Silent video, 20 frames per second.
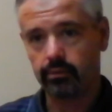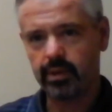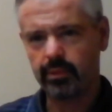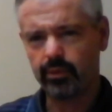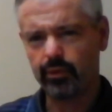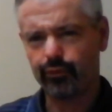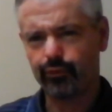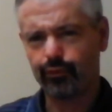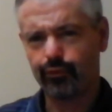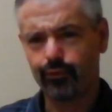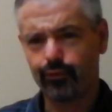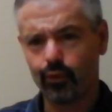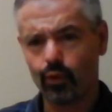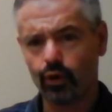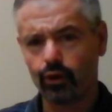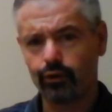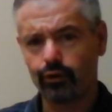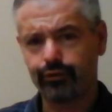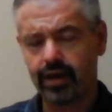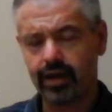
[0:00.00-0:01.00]
maybe
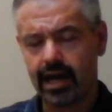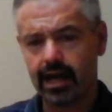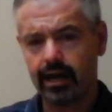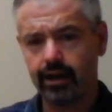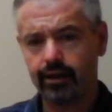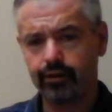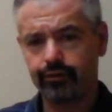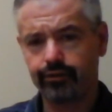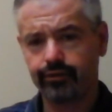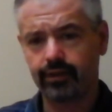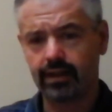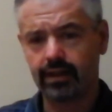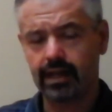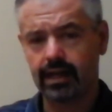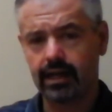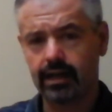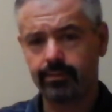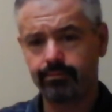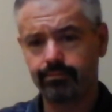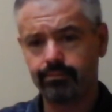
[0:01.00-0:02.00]
4 or 5
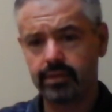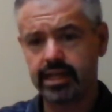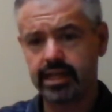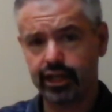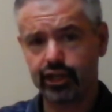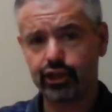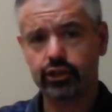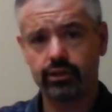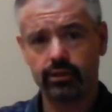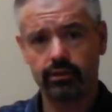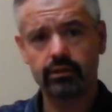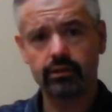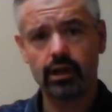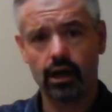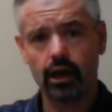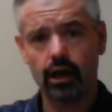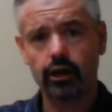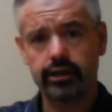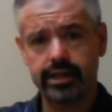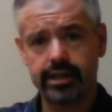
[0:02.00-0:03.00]
niche
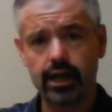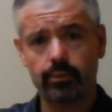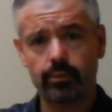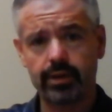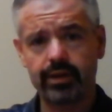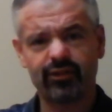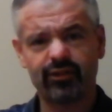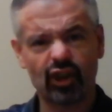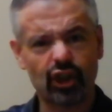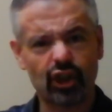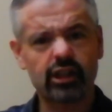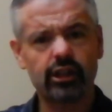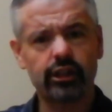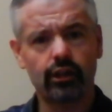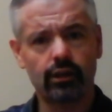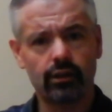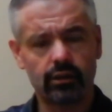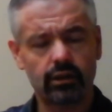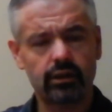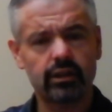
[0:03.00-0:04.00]
ERP
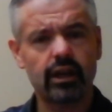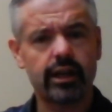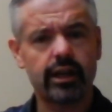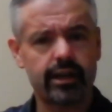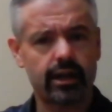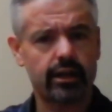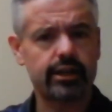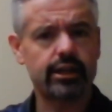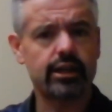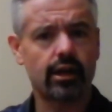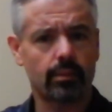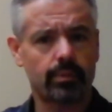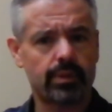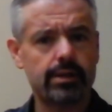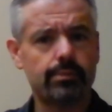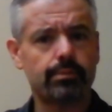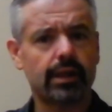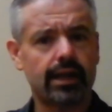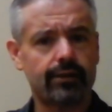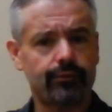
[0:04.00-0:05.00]
vertical
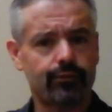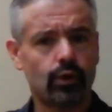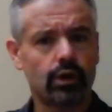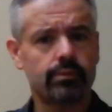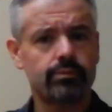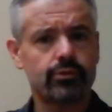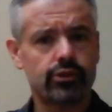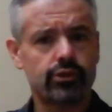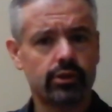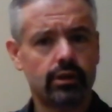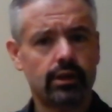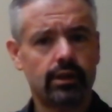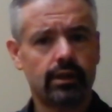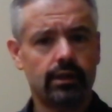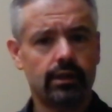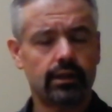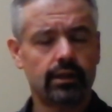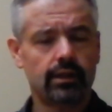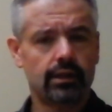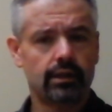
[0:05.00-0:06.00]
ERP platforms.
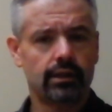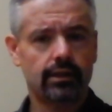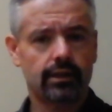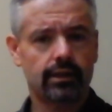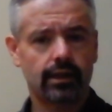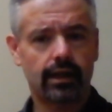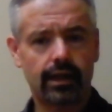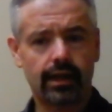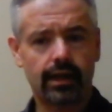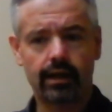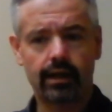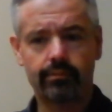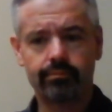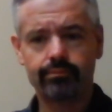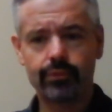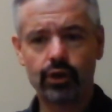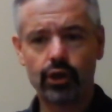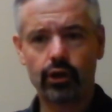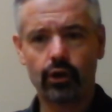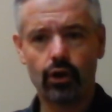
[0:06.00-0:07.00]

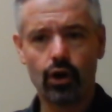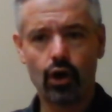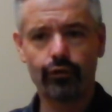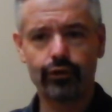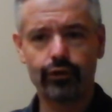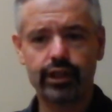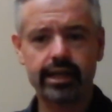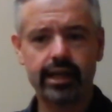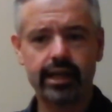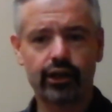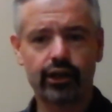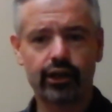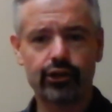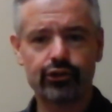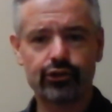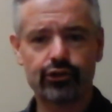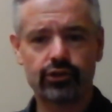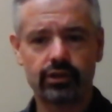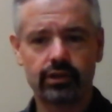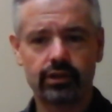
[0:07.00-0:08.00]
Over the
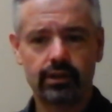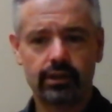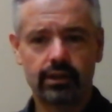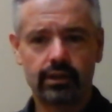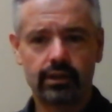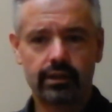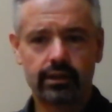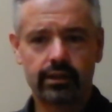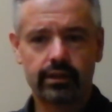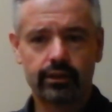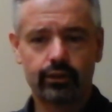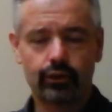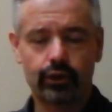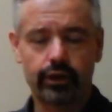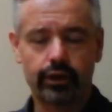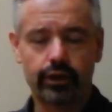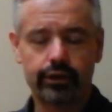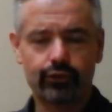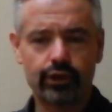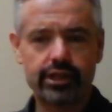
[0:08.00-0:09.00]
years,
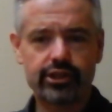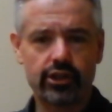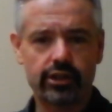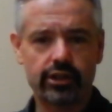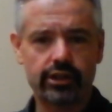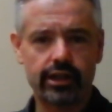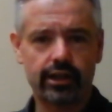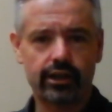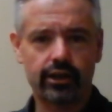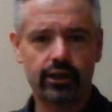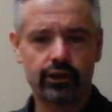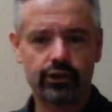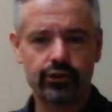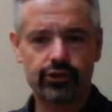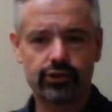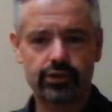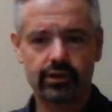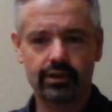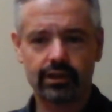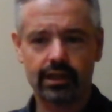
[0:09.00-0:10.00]
or in recent
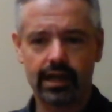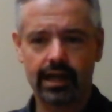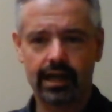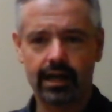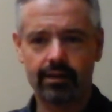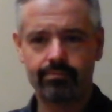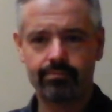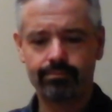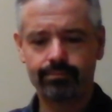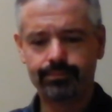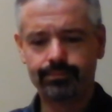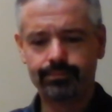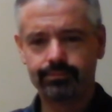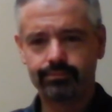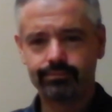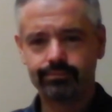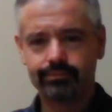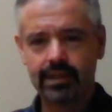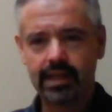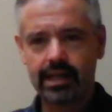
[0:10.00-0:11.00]
years,
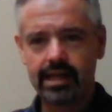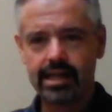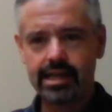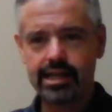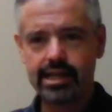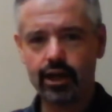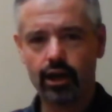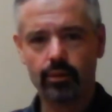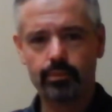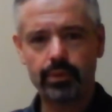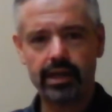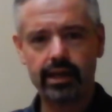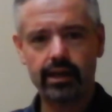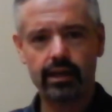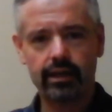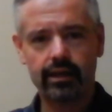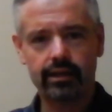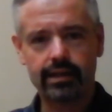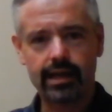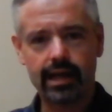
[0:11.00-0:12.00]
ERP
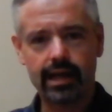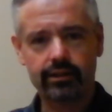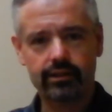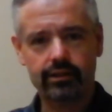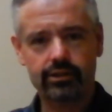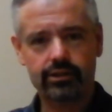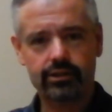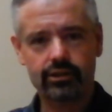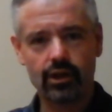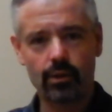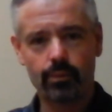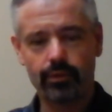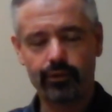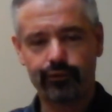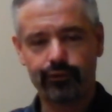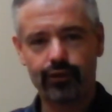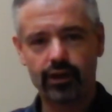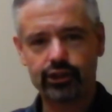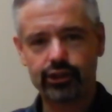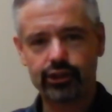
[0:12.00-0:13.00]
and that scope of
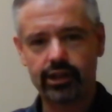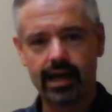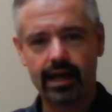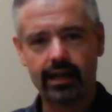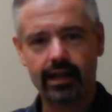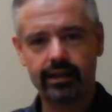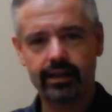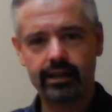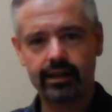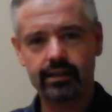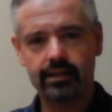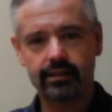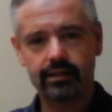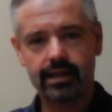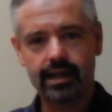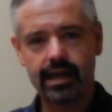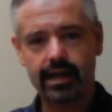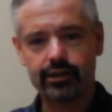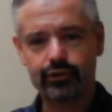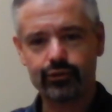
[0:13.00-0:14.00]
functionality
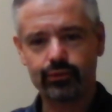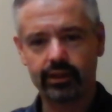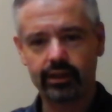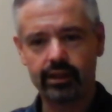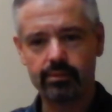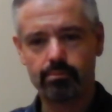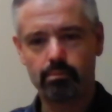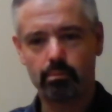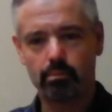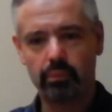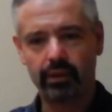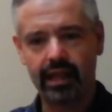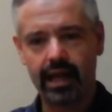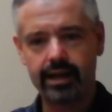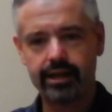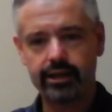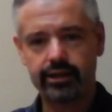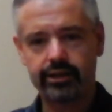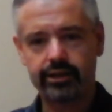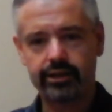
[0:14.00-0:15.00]
has really blended